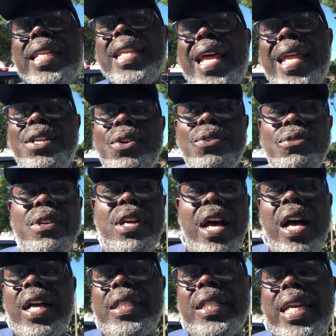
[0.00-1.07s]
and I know
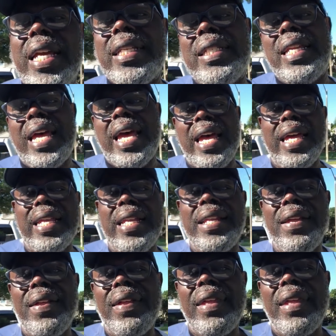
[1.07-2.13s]
God got tired.
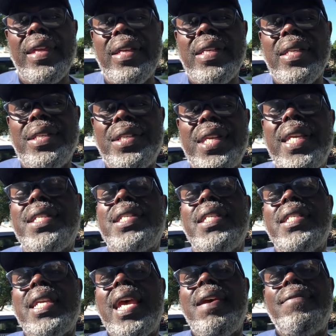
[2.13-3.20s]

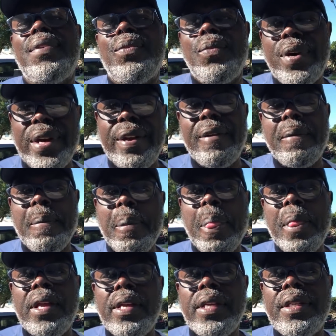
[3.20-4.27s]
Sissies everywhere.
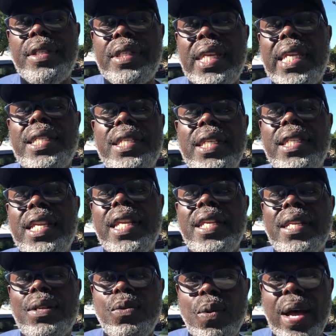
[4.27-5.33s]
Sissies in
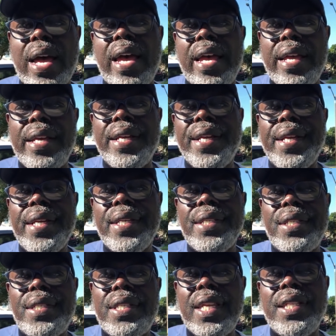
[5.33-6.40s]
the choir.
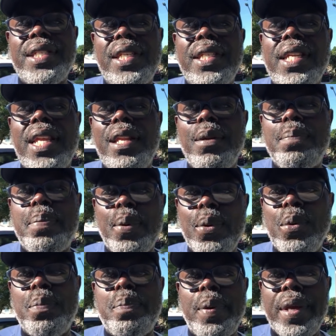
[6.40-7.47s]
Sissies in the
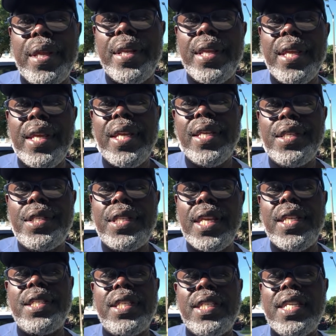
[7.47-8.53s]
pulpit.
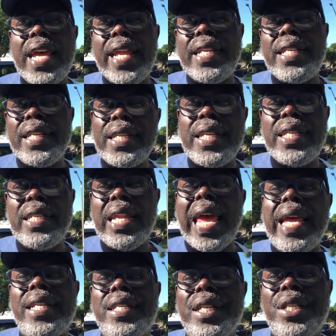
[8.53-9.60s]
Sissies at the
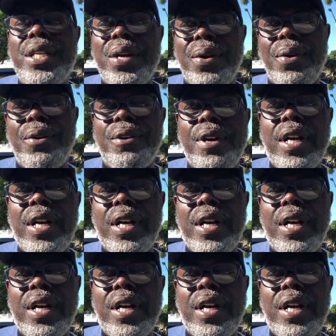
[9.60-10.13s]
at the door.